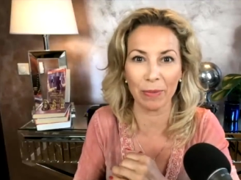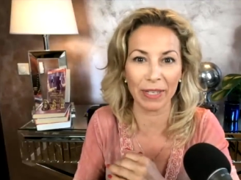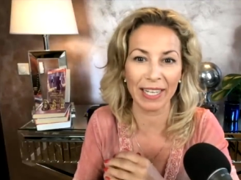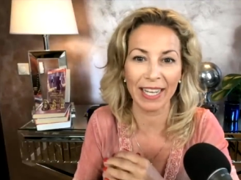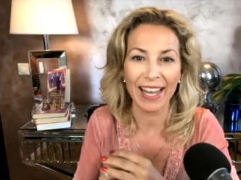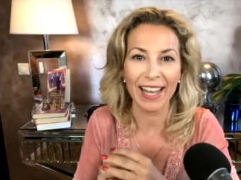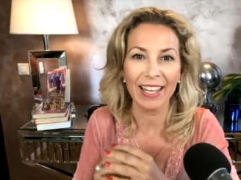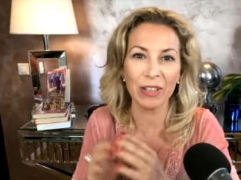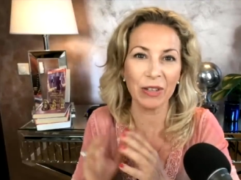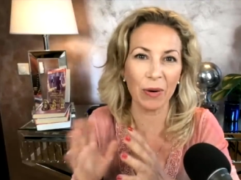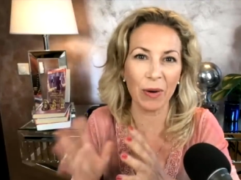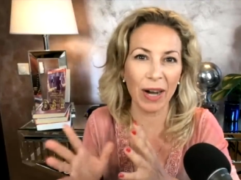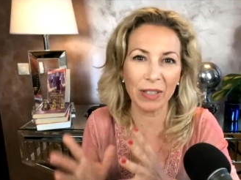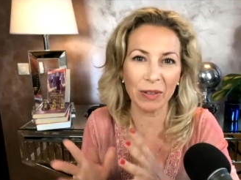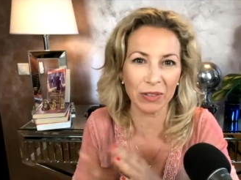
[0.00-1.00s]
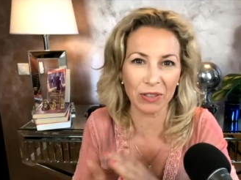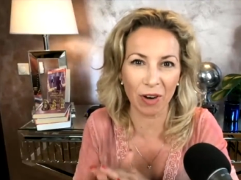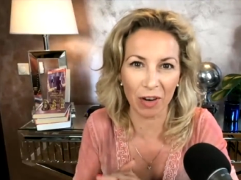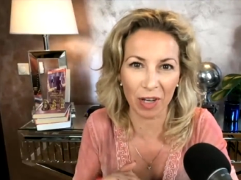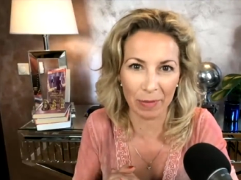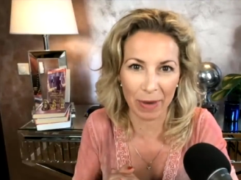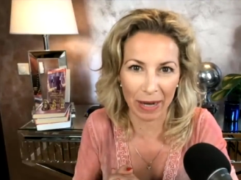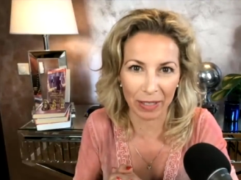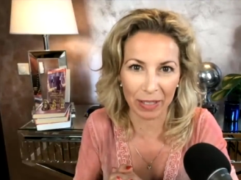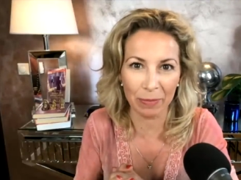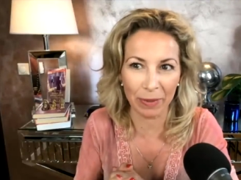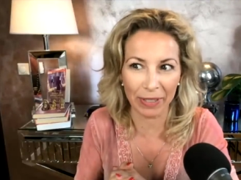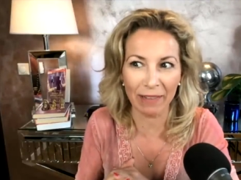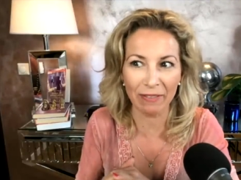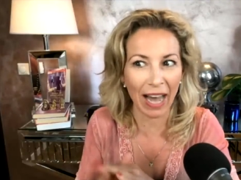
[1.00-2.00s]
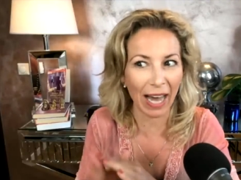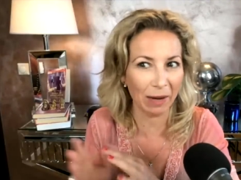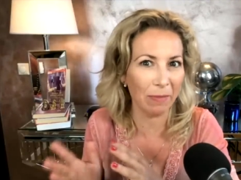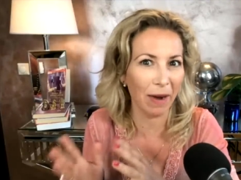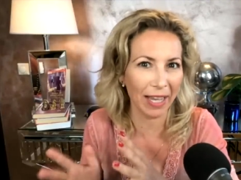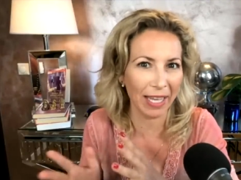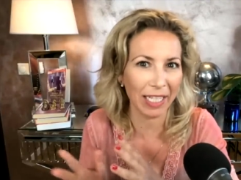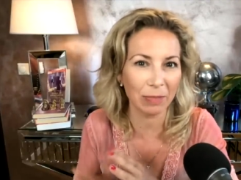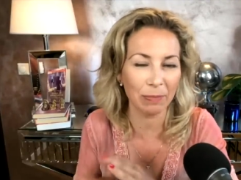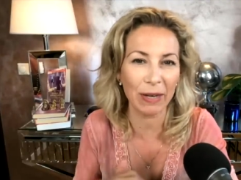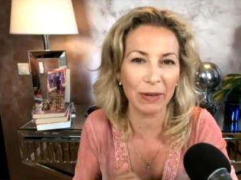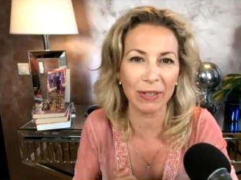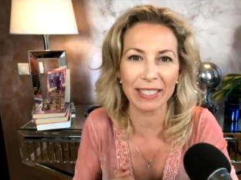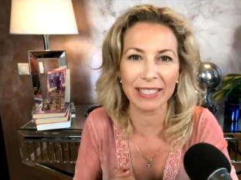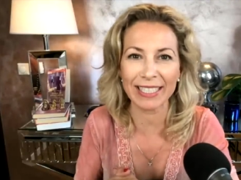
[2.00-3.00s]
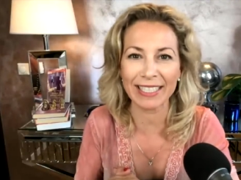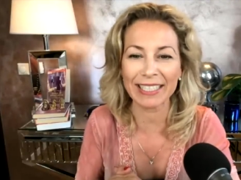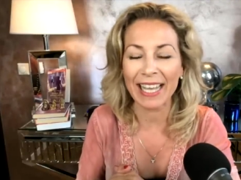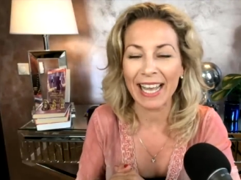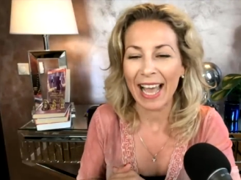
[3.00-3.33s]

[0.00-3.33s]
but you know, I don't talk about it, but I've had my experiences